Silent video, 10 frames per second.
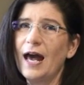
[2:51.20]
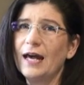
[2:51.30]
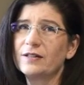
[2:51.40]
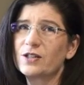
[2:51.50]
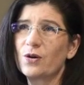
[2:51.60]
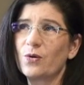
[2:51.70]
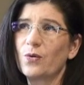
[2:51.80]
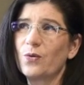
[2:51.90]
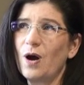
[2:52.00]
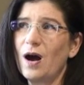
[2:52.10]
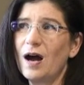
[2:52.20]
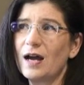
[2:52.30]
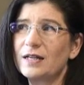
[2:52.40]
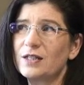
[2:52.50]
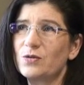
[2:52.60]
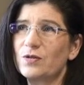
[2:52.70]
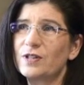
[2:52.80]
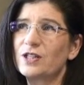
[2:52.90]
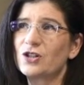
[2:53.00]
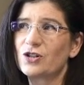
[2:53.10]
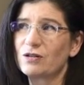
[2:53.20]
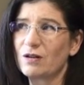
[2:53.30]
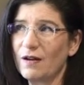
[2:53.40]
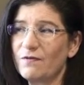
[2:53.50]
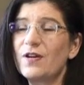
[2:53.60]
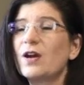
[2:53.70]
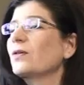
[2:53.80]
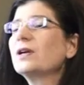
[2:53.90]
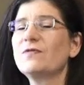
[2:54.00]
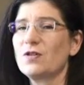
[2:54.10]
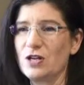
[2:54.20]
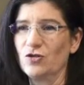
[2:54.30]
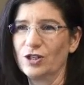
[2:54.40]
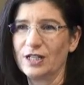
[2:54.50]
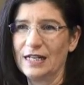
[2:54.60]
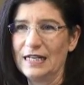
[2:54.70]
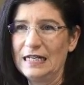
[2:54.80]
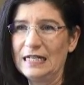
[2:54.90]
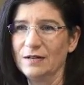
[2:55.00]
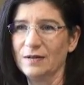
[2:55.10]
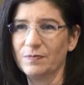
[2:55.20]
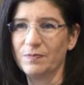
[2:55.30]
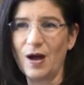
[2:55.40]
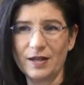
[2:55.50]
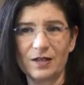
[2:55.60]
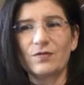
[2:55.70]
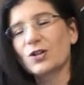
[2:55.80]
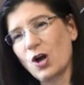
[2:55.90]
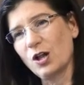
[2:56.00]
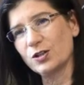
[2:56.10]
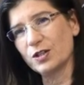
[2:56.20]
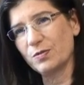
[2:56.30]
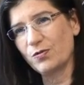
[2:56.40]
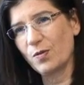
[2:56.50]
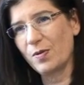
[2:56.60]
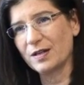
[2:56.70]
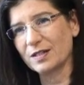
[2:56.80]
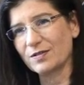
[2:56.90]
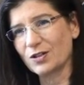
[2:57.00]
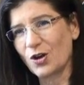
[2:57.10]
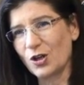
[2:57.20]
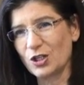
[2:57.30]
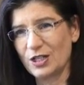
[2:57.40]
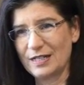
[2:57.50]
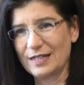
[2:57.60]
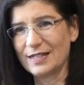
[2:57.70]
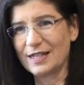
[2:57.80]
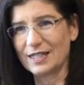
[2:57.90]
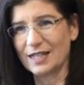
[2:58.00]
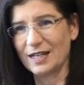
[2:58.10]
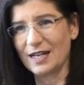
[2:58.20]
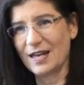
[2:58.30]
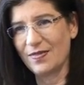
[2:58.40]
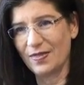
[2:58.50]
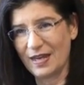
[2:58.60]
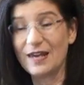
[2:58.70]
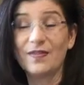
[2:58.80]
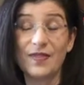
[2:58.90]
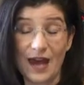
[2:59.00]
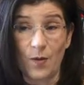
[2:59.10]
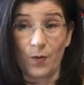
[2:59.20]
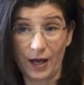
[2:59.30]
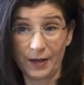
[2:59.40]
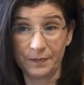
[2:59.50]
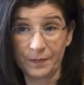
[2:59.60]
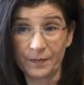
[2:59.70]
And so I sort of got very, very interested in positive psychology before positive psychology existed in that way.